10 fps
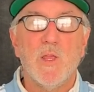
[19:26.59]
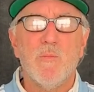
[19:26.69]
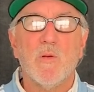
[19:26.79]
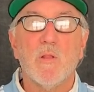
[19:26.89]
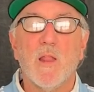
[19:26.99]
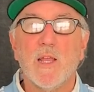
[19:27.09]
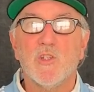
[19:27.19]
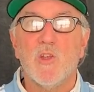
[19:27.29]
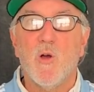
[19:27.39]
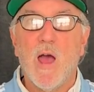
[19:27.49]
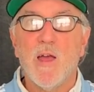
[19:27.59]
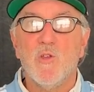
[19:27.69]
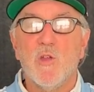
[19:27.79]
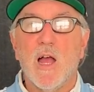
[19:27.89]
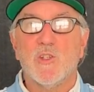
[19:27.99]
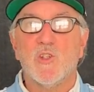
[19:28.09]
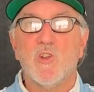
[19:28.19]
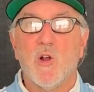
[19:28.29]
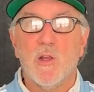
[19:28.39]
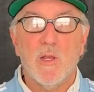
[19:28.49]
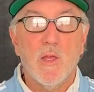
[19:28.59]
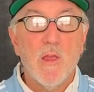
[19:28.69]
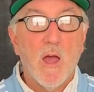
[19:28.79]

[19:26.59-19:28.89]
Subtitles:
people like to know how you got started.